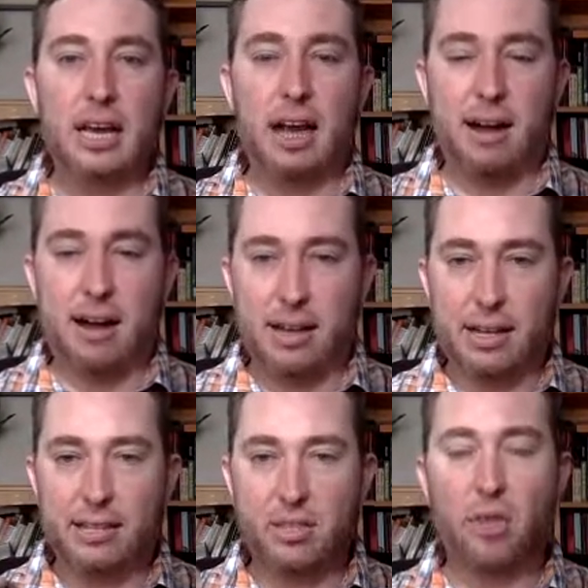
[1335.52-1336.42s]

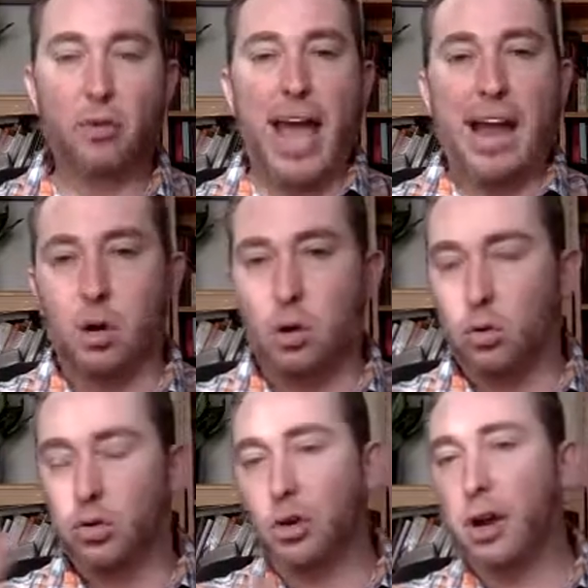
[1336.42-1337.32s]

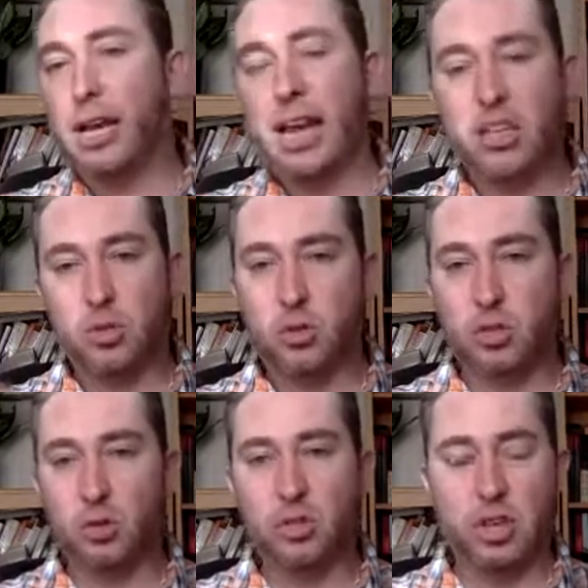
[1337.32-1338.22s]
agriculture, and as a
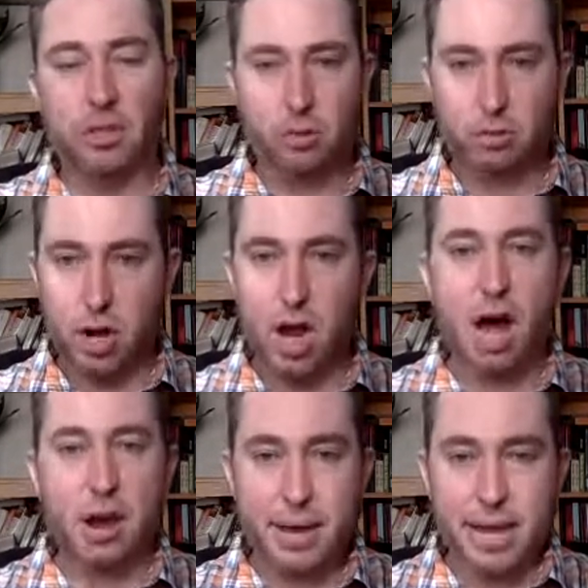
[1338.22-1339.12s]
result, Southern
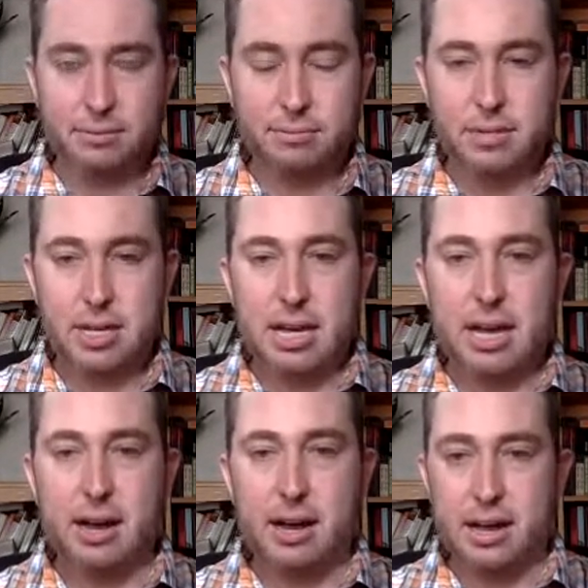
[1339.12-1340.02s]
economy,
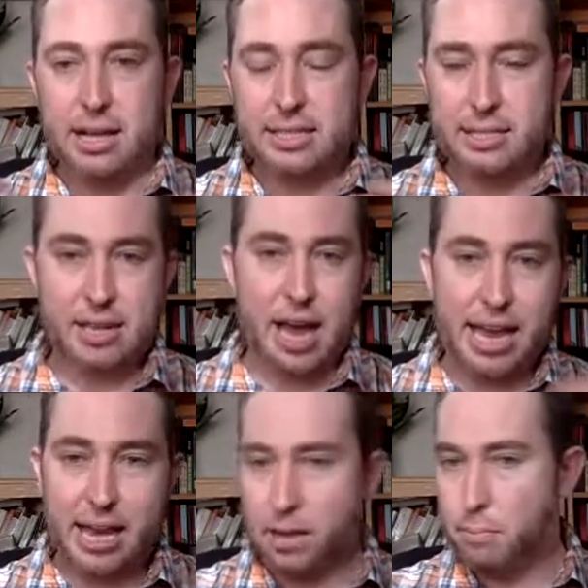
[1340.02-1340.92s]

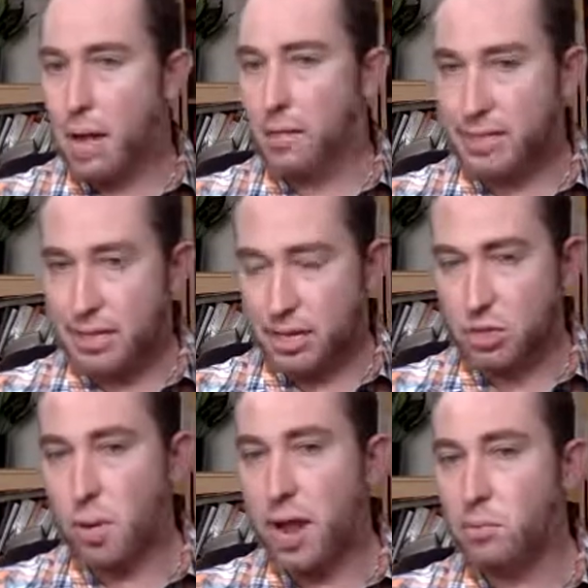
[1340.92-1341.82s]
society, and
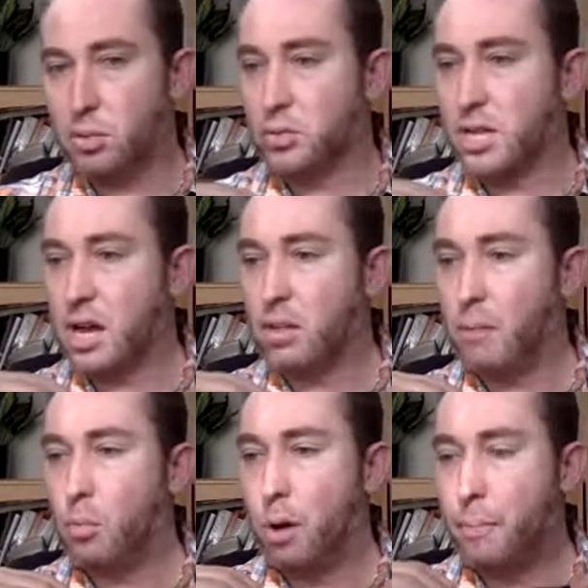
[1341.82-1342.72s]
politics, right, which we'll talk a
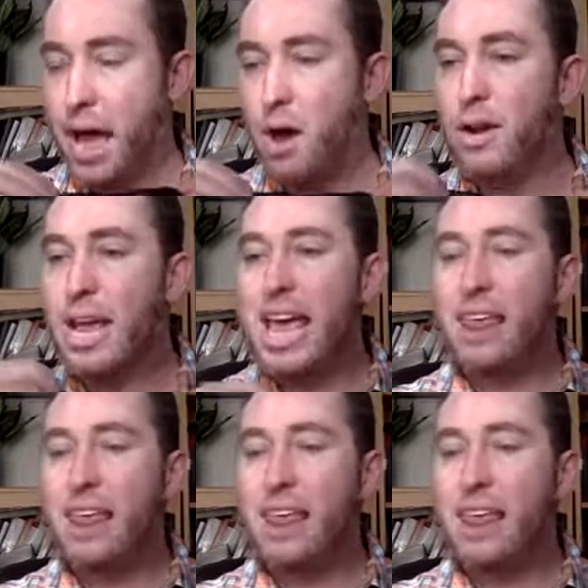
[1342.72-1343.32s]
lot more about.